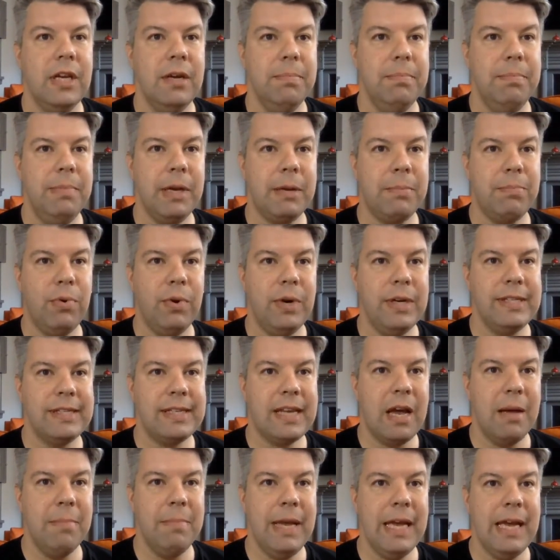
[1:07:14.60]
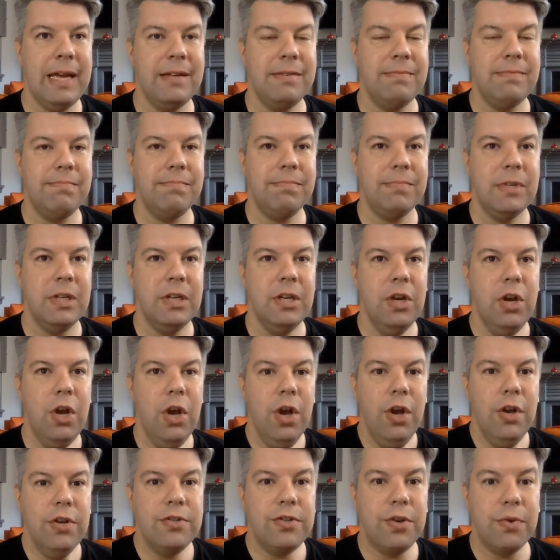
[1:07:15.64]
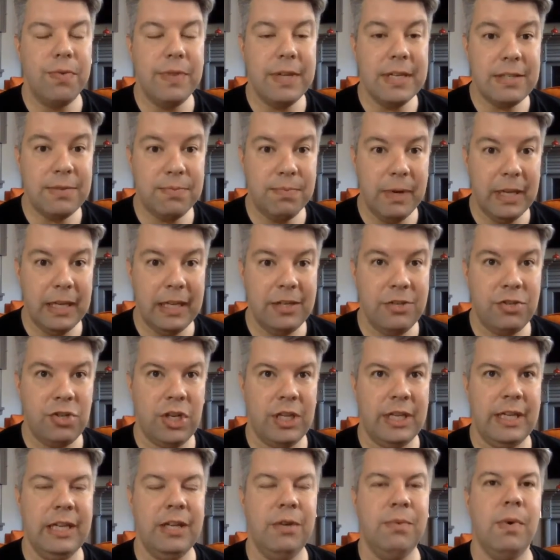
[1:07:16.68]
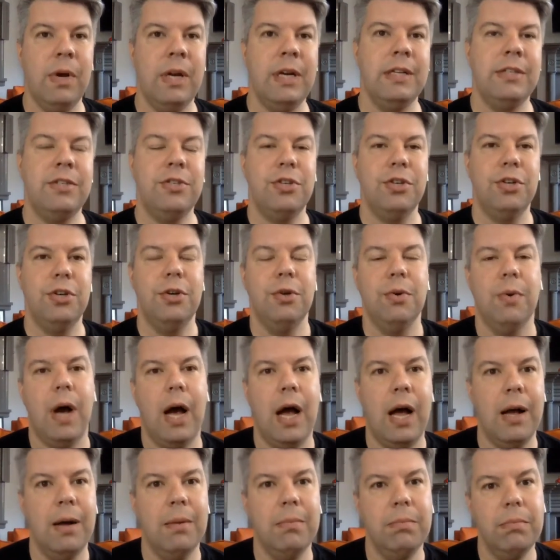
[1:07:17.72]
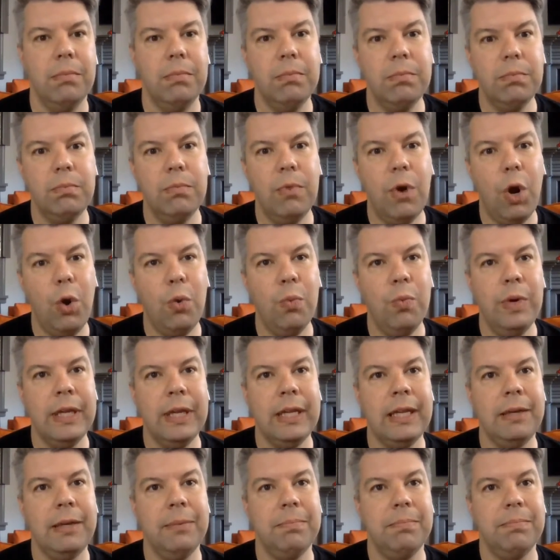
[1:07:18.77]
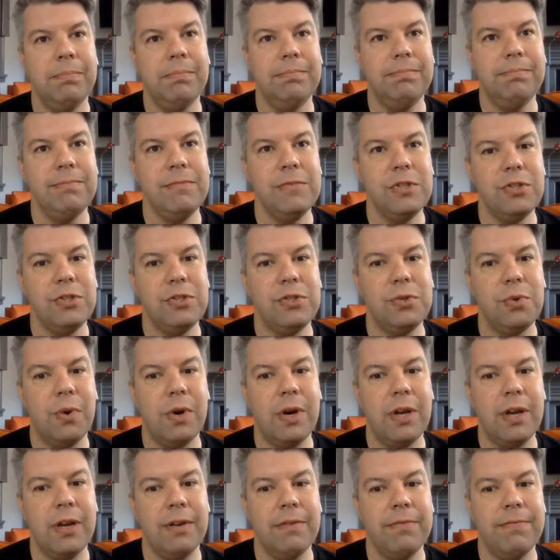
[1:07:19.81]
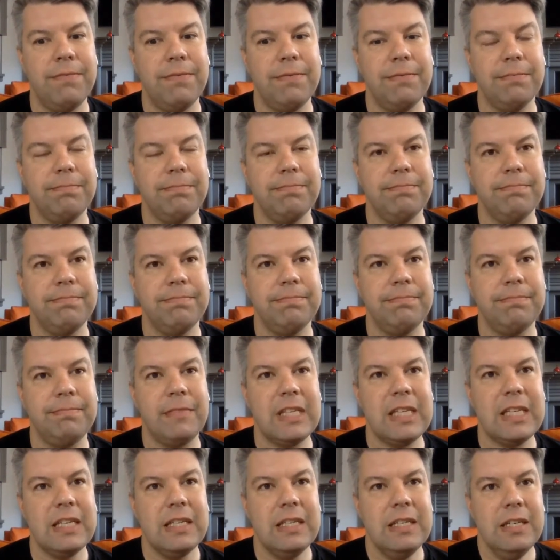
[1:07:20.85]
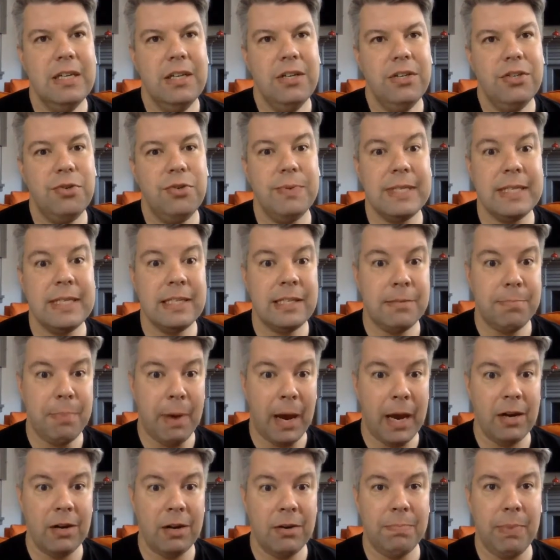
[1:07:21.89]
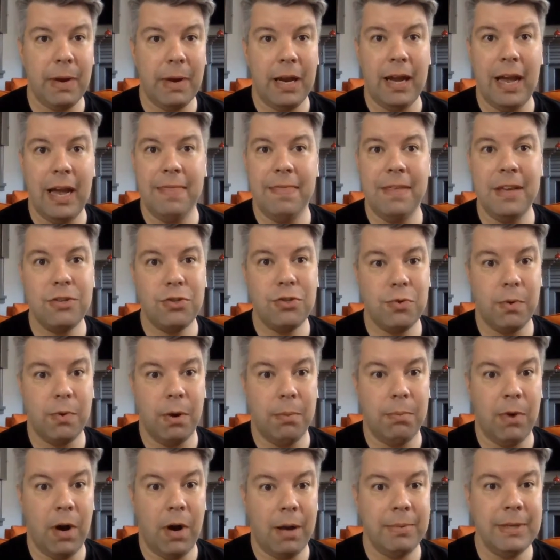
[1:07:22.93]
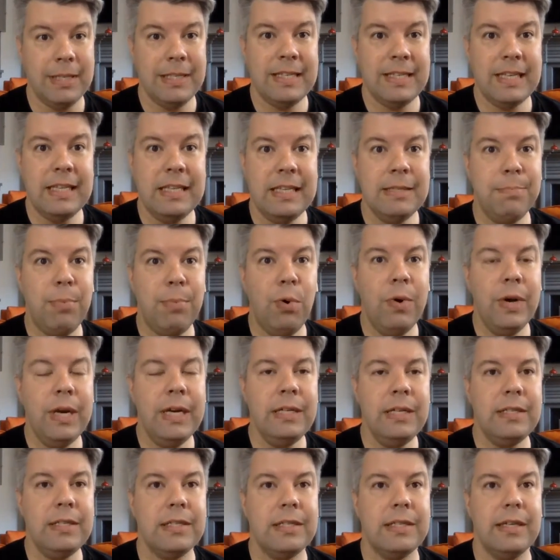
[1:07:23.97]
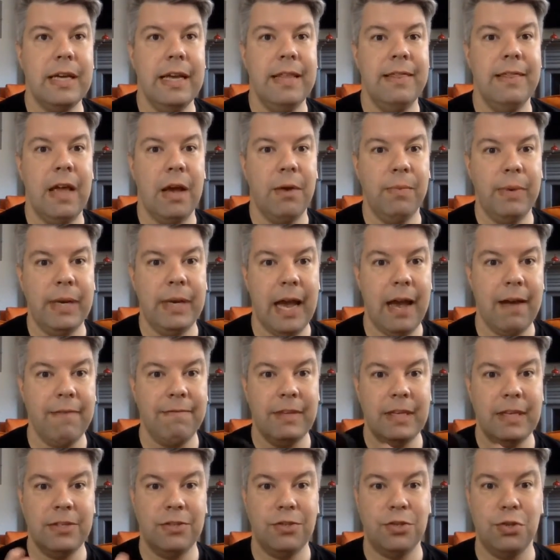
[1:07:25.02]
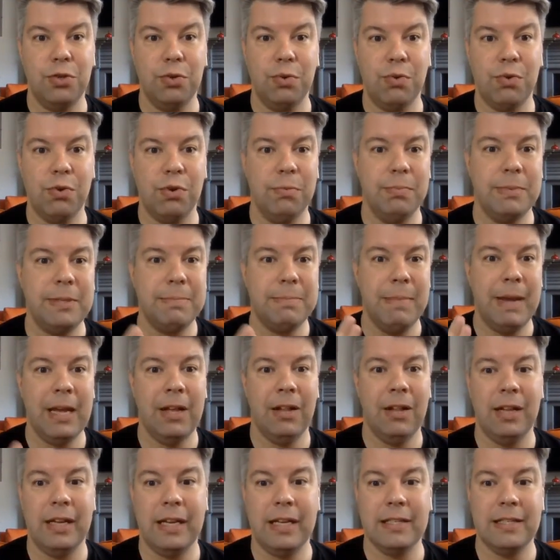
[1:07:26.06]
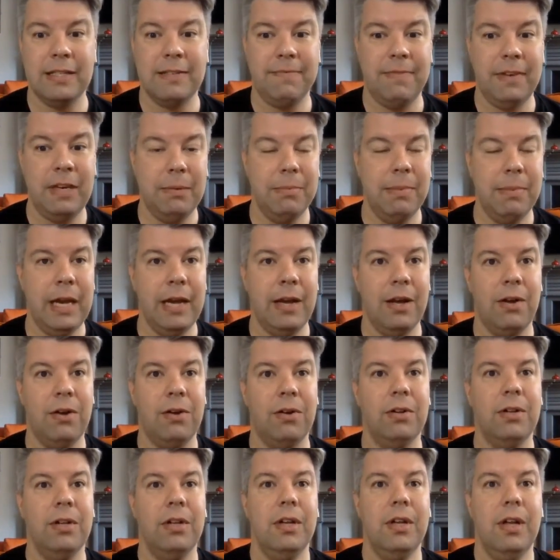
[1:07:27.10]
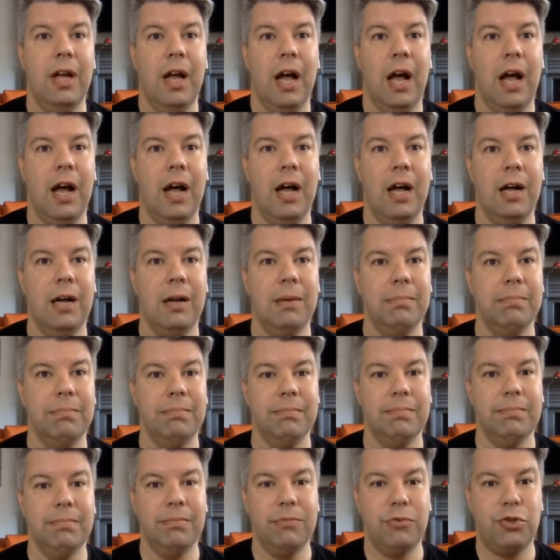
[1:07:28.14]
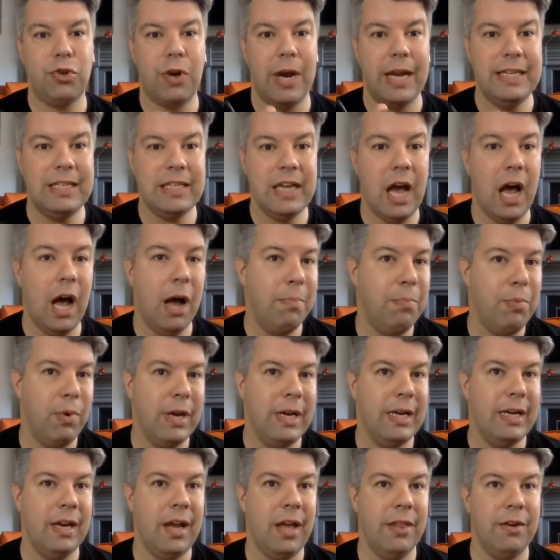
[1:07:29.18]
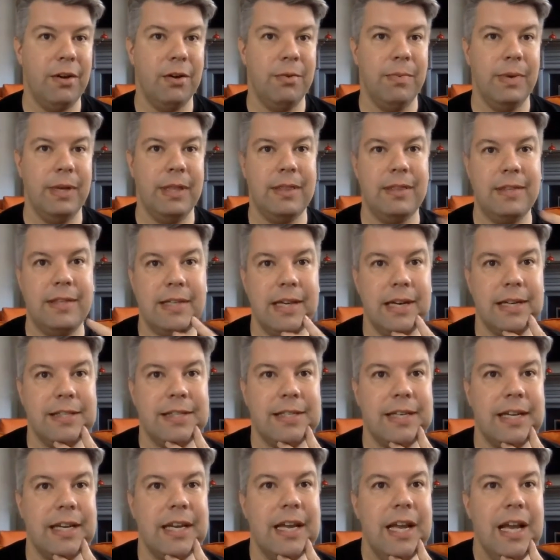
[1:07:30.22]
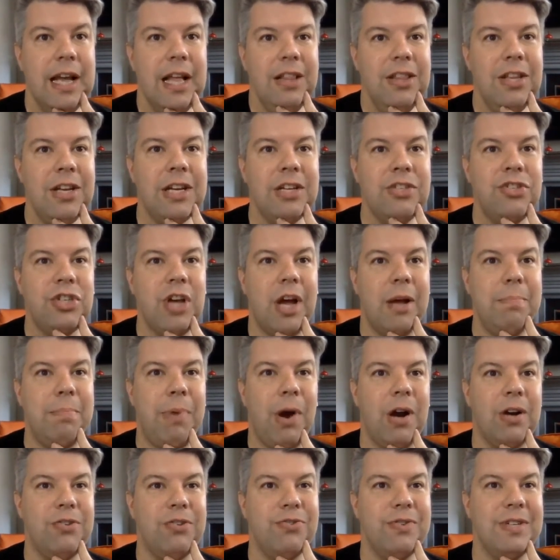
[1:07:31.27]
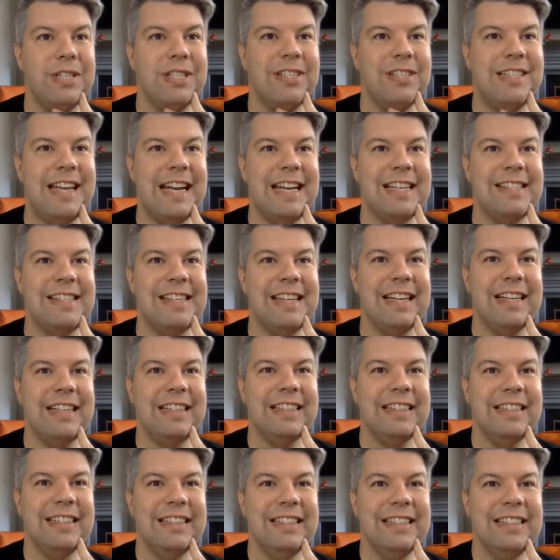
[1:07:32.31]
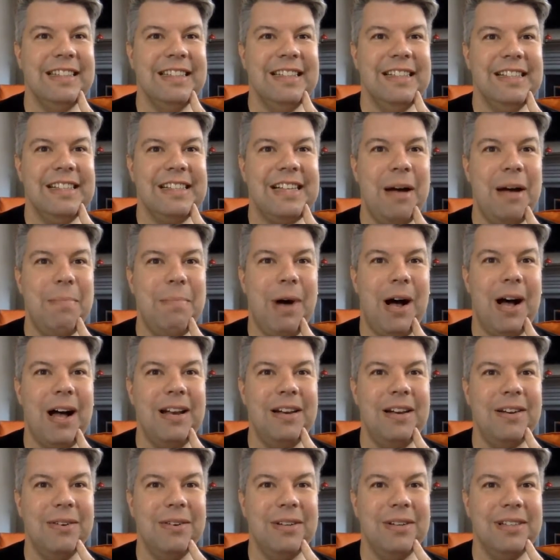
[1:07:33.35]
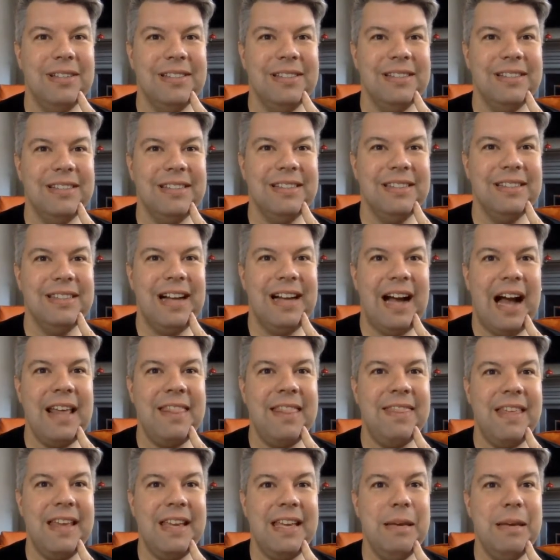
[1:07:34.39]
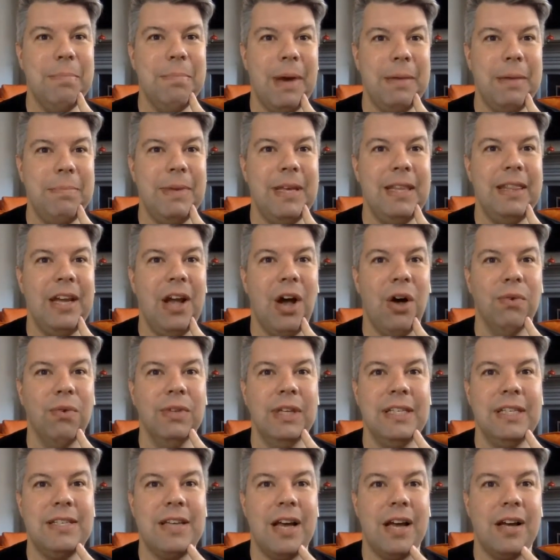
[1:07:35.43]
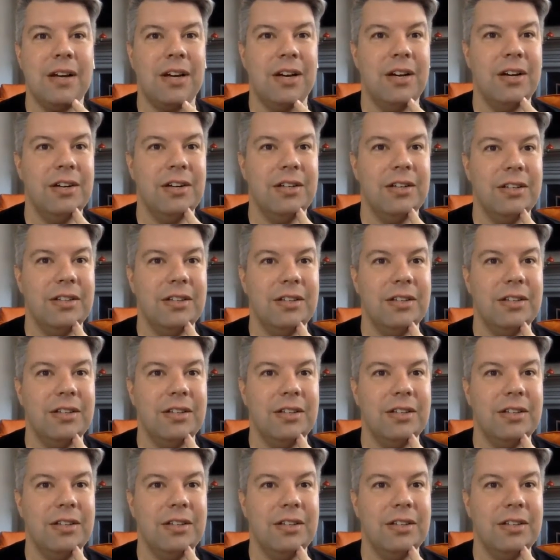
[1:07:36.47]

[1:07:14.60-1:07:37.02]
Big boys come in. So this really, Gillian wanted to um, really sort of she was inspired by I think Jerome Robbins at this point, and that we have these two groups, male against female, um, trying to up one another with dancing. Look at John Partridge dancing. Come on. I think he might be the only tugger